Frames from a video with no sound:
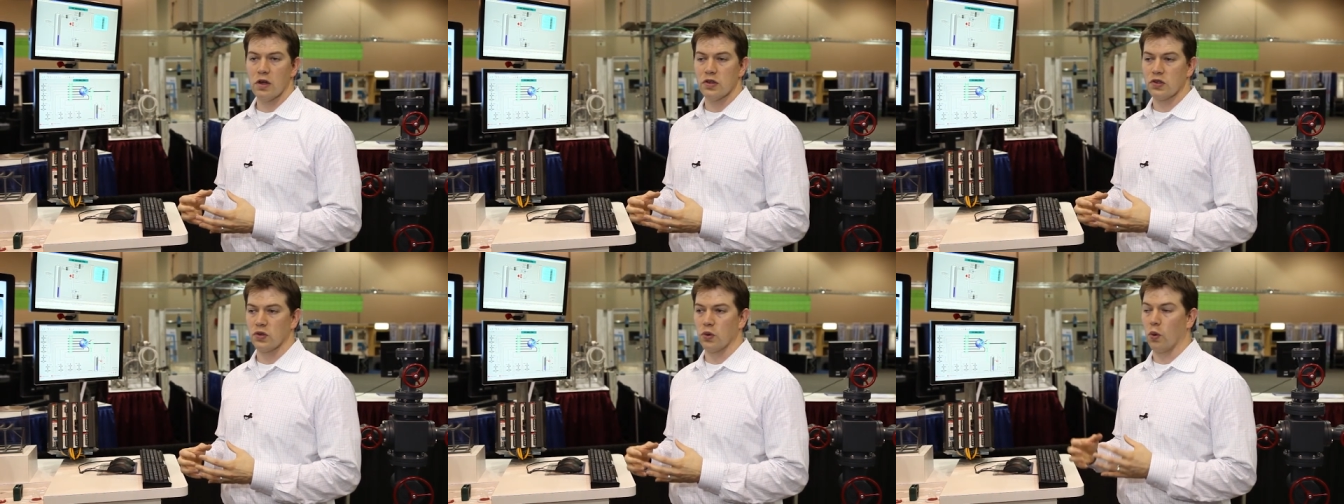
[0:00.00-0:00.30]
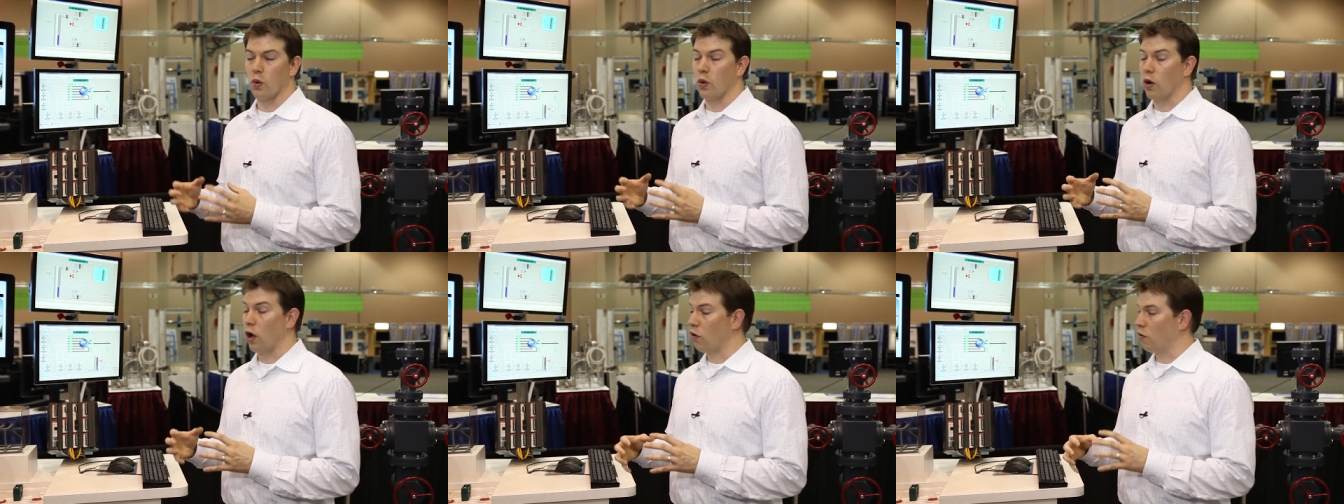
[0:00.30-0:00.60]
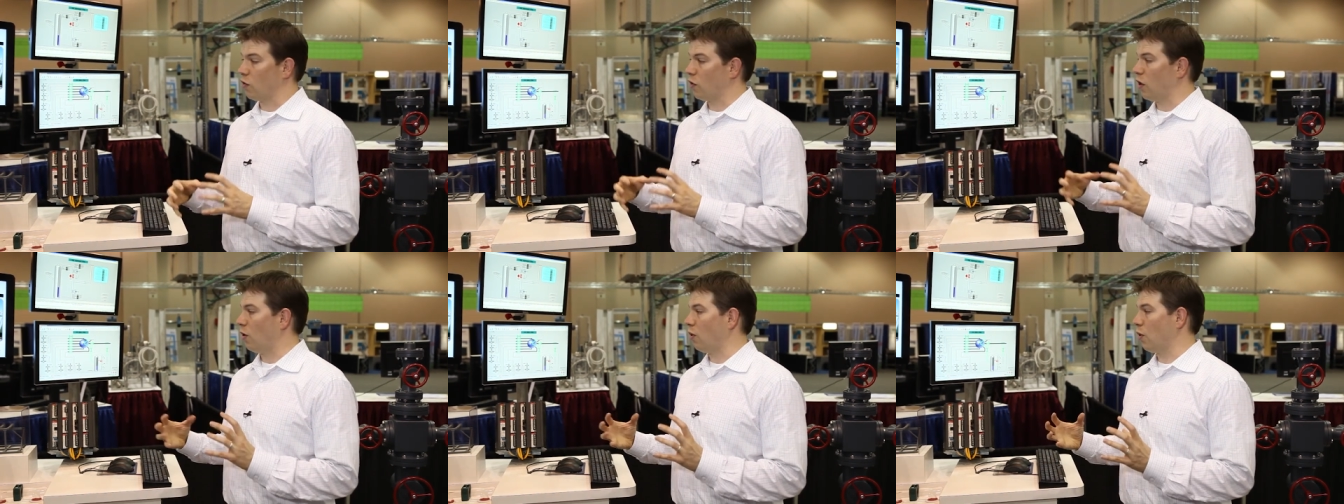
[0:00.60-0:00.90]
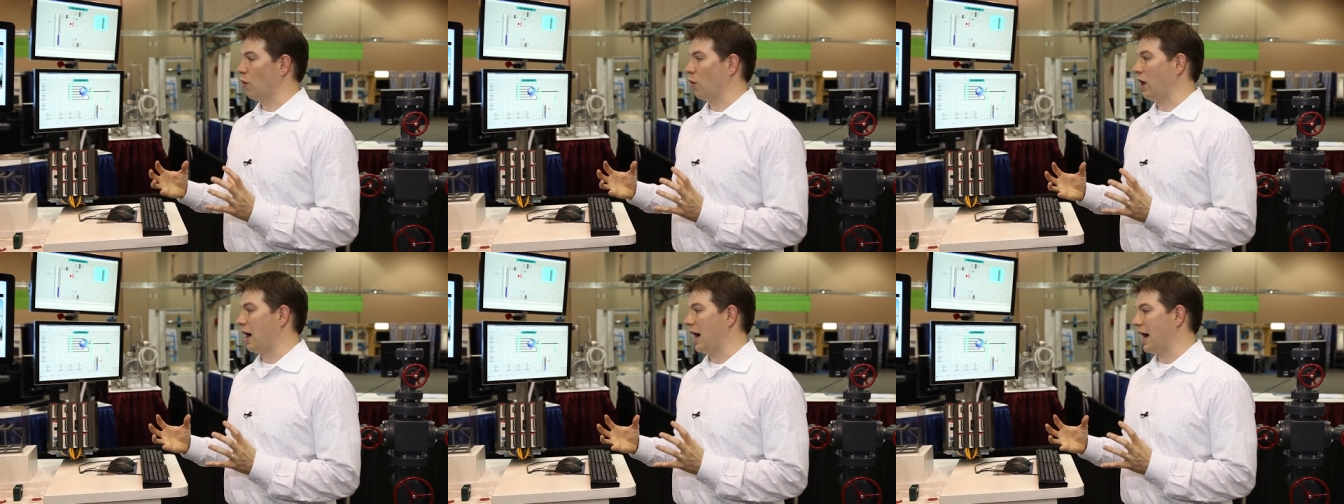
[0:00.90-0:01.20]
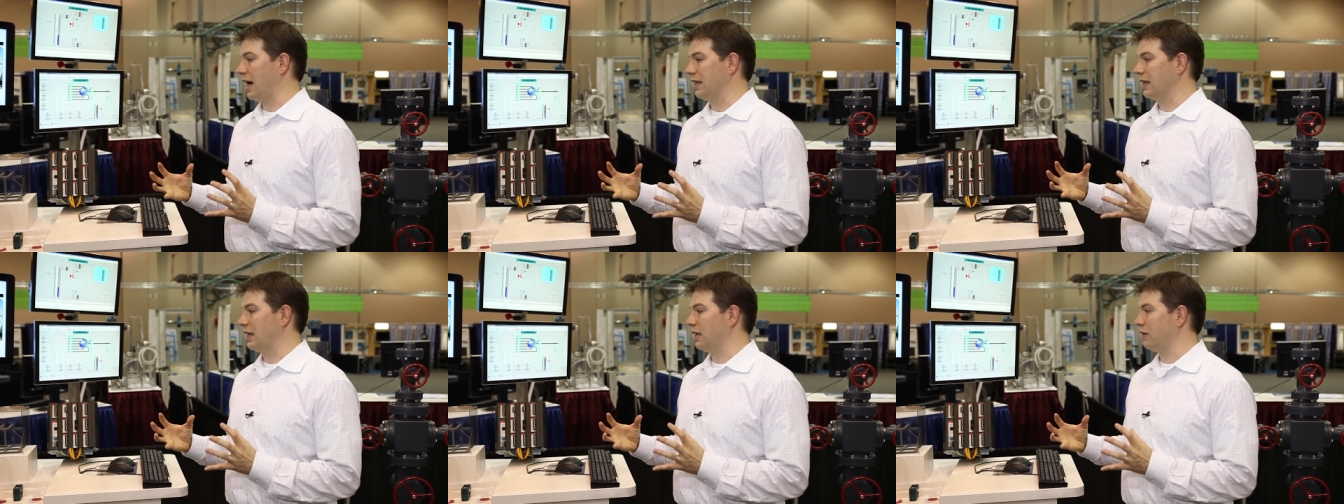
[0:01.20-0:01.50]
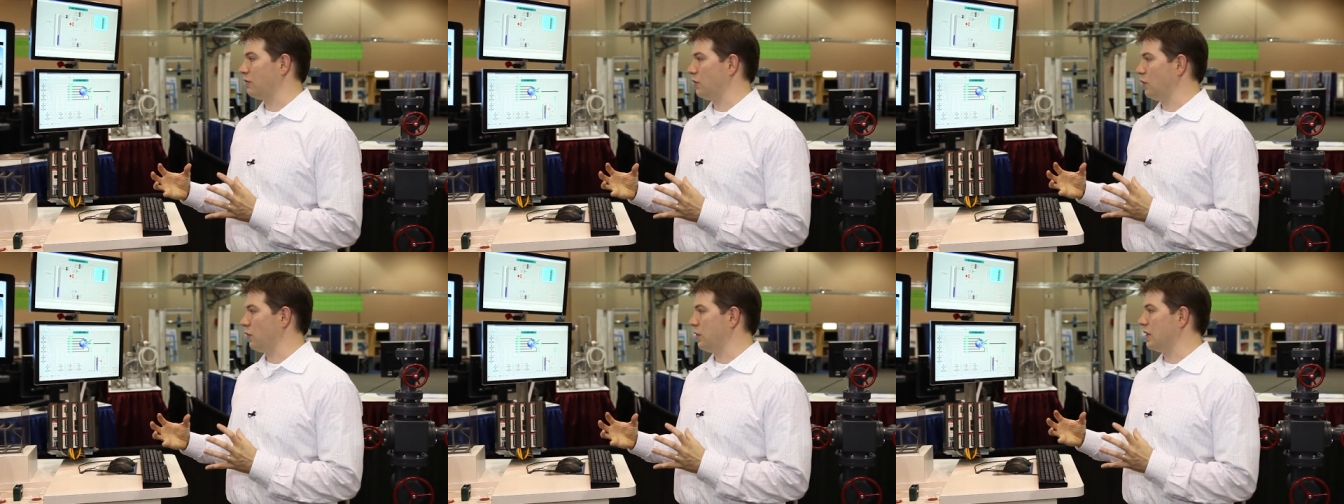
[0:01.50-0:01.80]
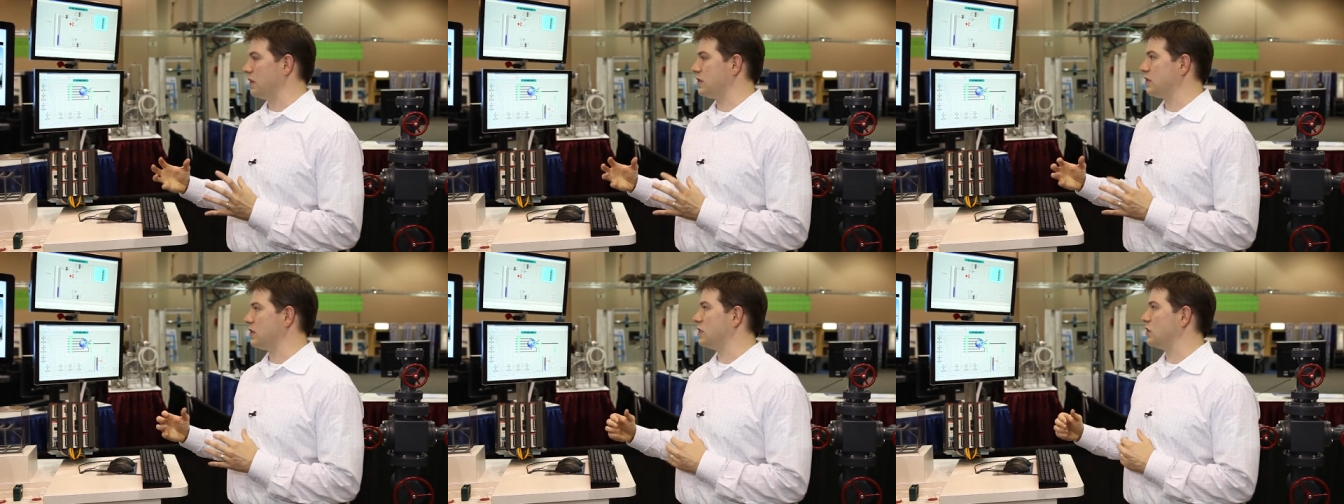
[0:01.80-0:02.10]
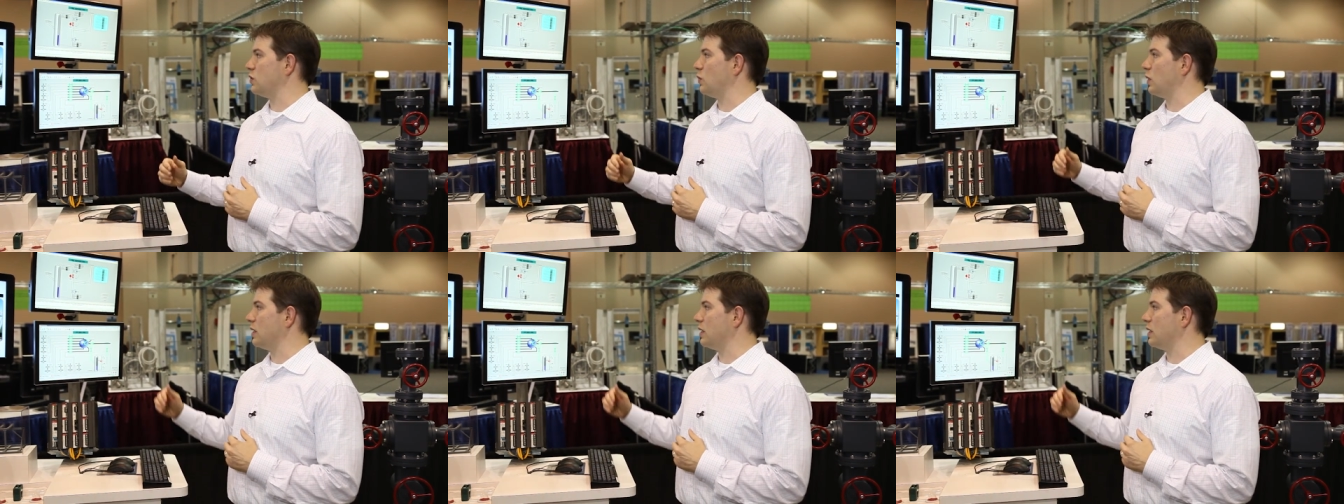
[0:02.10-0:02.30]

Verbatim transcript: So overall, what we're highlighting for this is that we